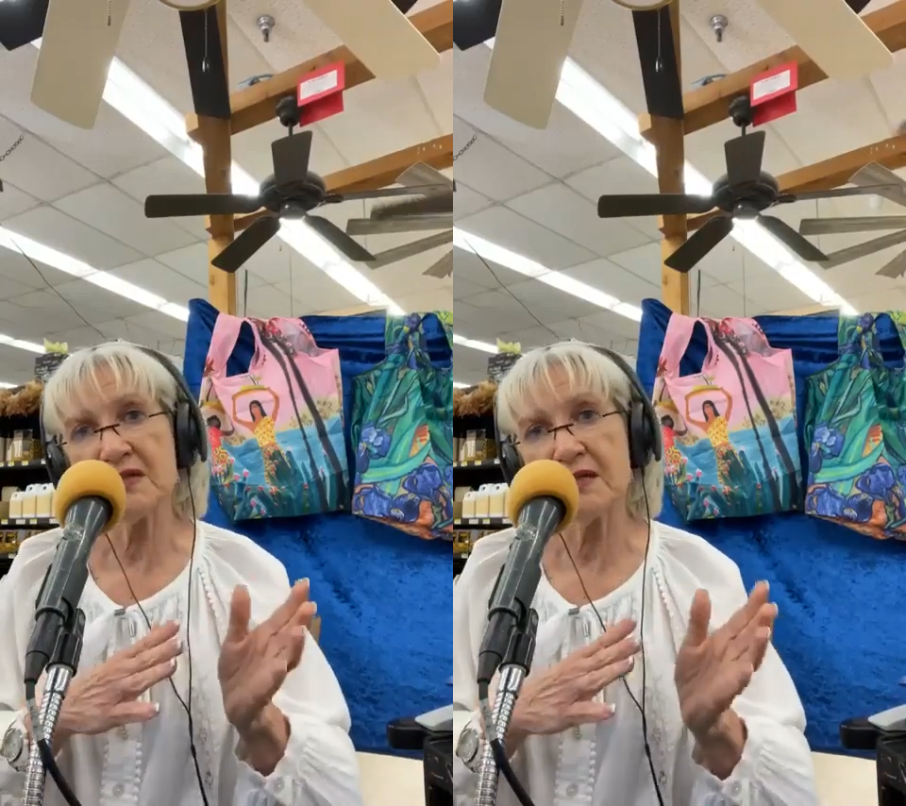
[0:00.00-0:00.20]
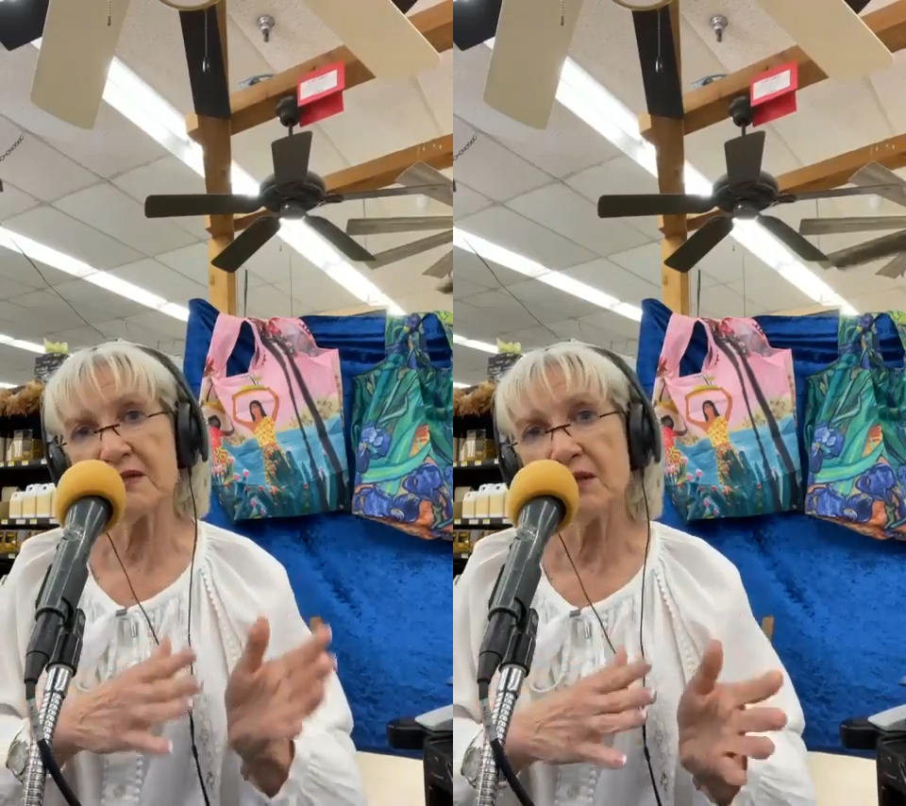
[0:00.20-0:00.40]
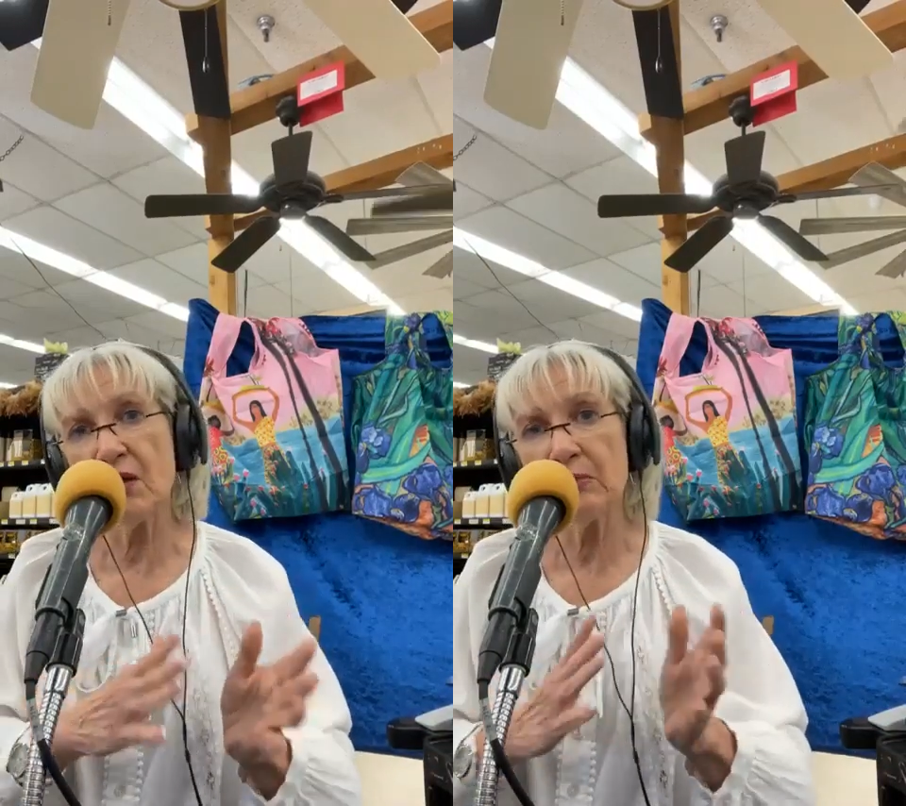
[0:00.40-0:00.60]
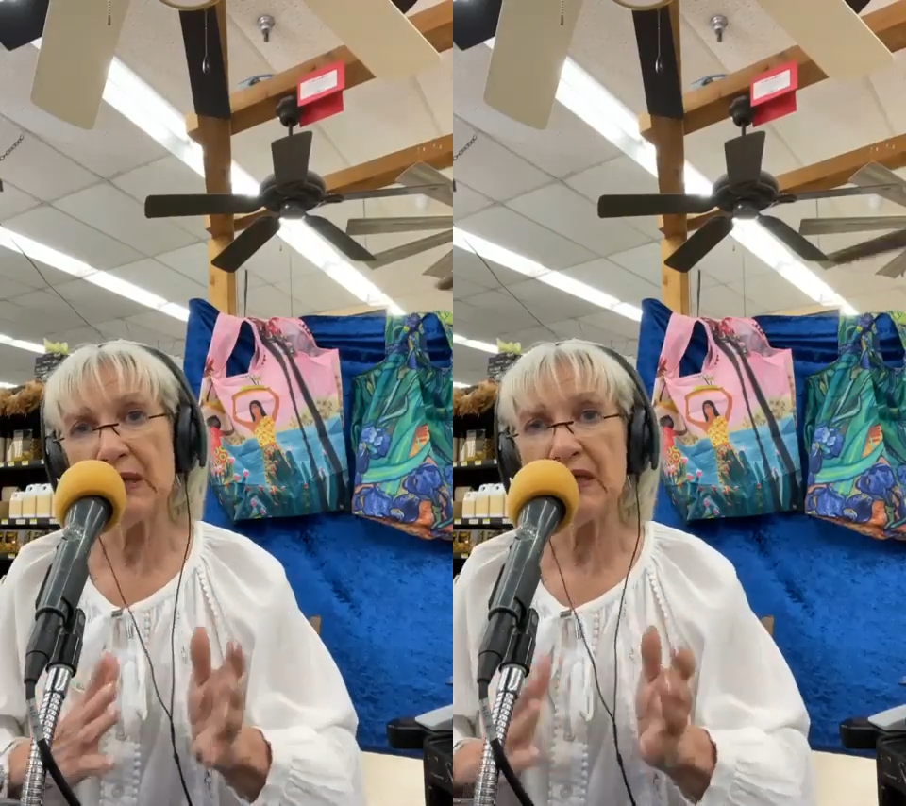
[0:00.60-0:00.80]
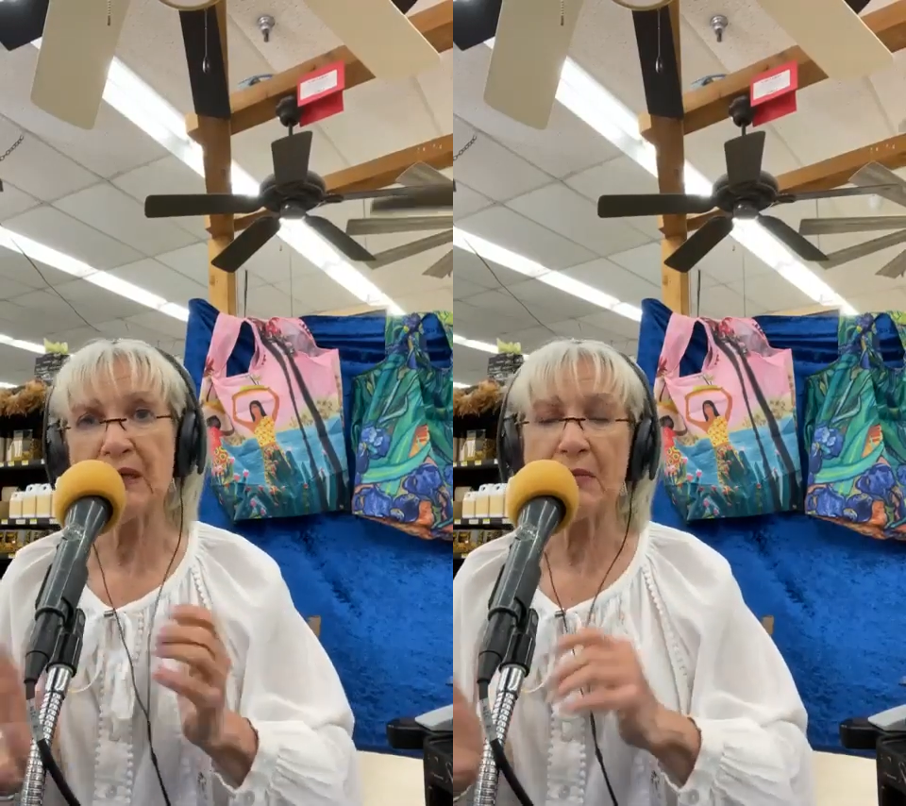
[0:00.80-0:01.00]
says low,
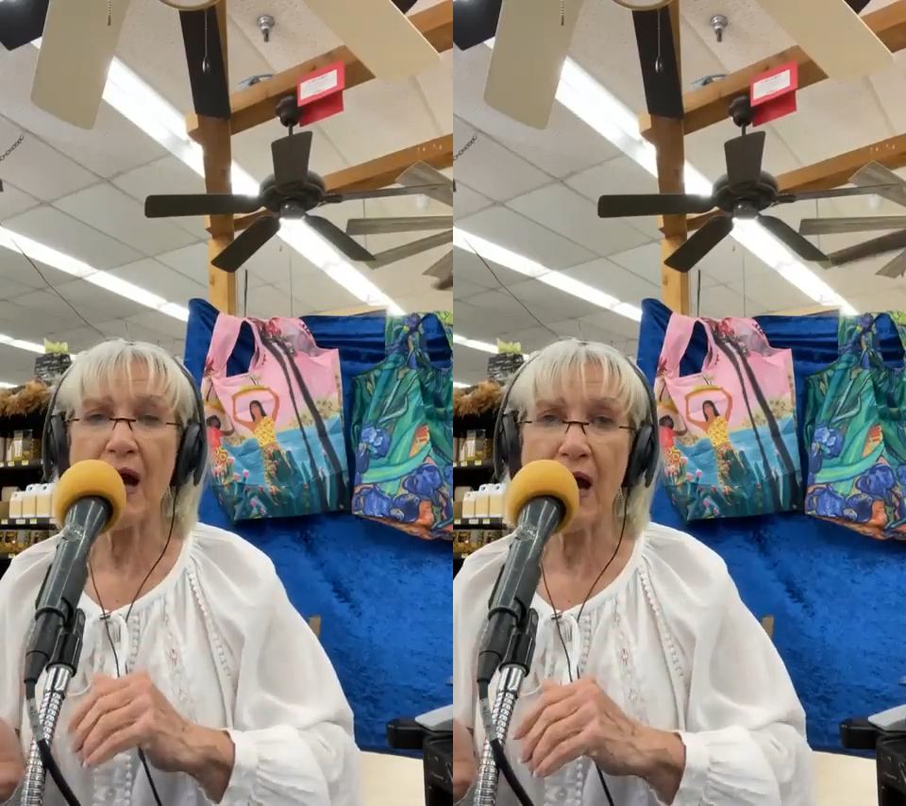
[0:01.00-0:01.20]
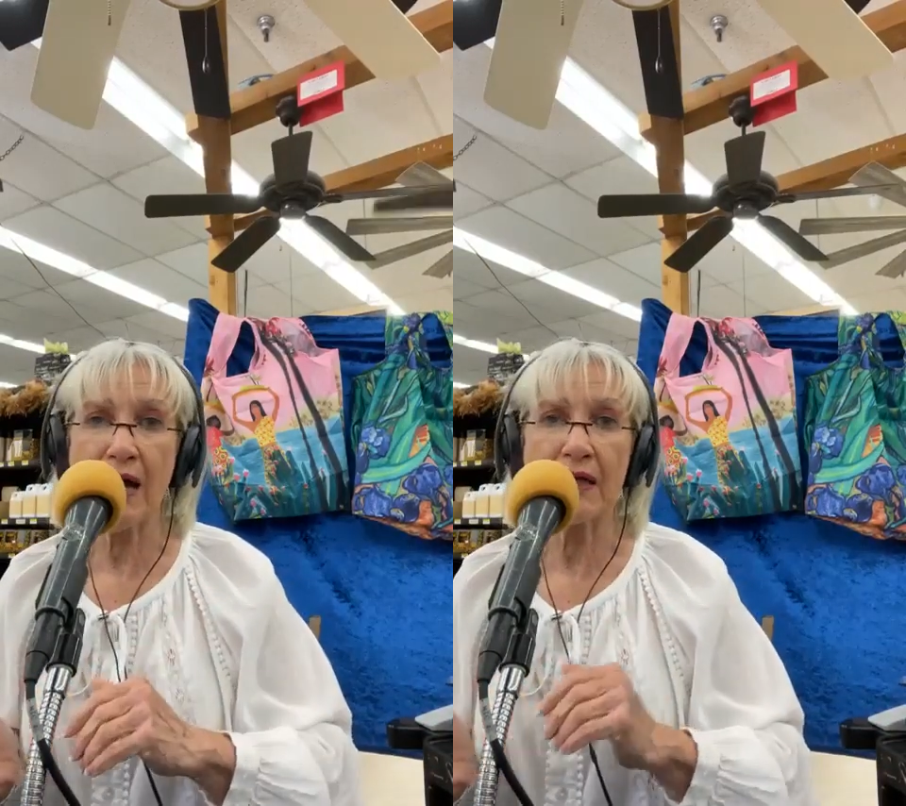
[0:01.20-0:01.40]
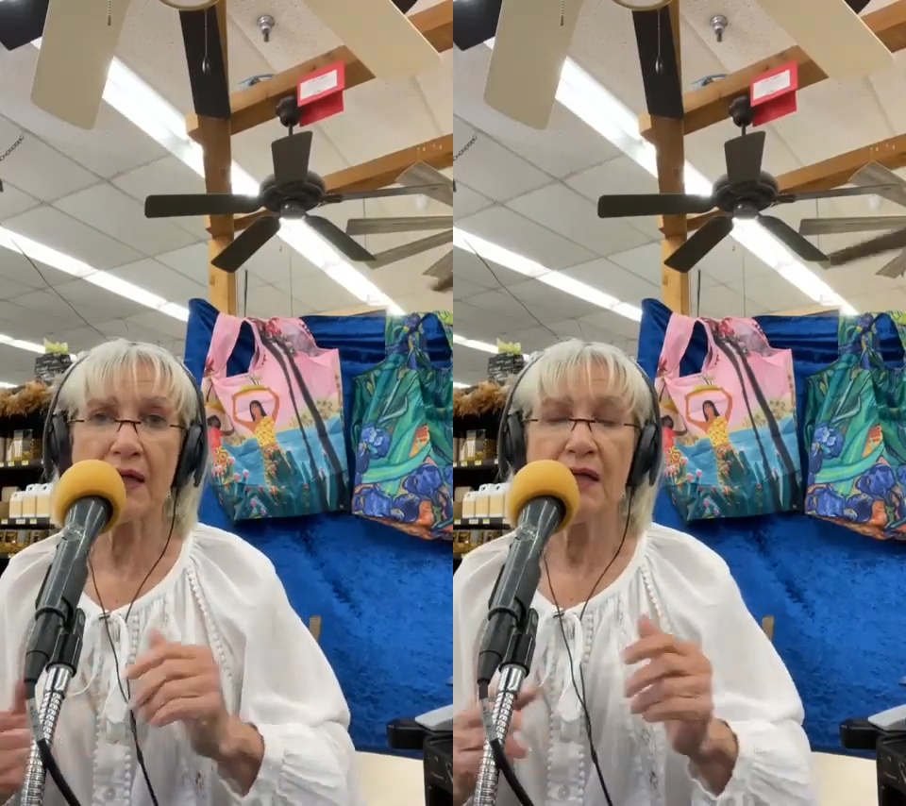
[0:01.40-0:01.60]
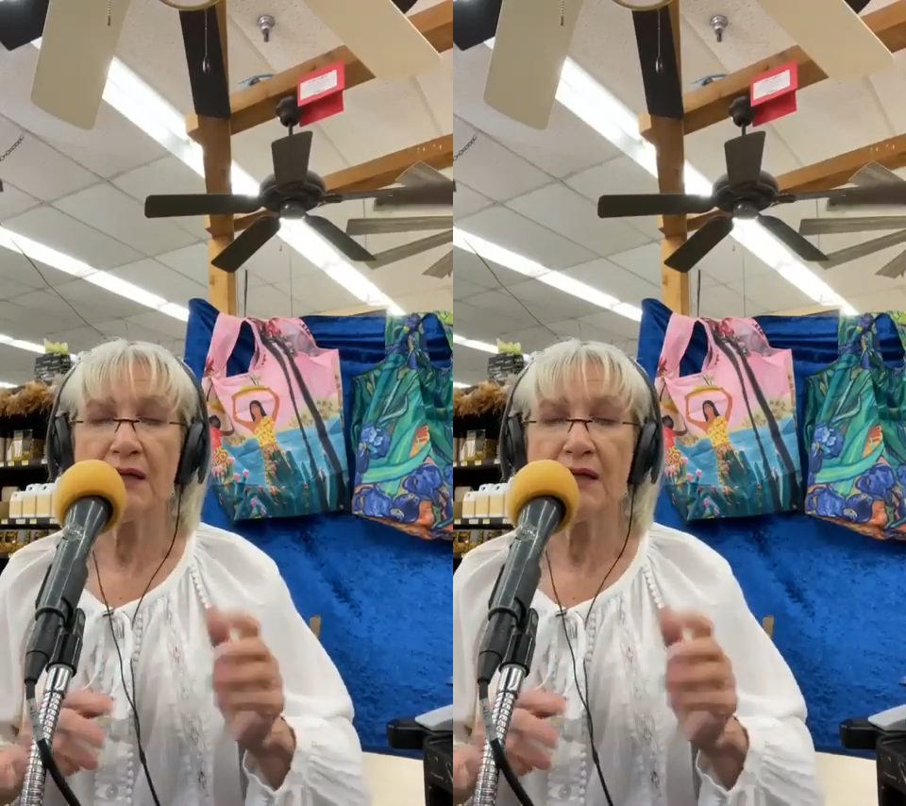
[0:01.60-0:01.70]
medium, high.